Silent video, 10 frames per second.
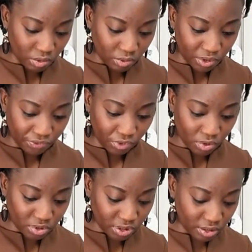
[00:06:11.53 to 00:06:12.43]
we've
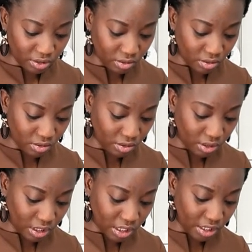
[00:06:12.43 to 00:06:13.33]
coated all
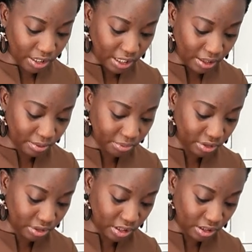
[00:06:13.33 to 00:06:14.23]
our
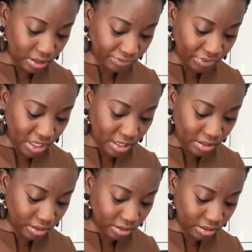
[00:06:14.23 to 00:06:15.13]
yams in the flour.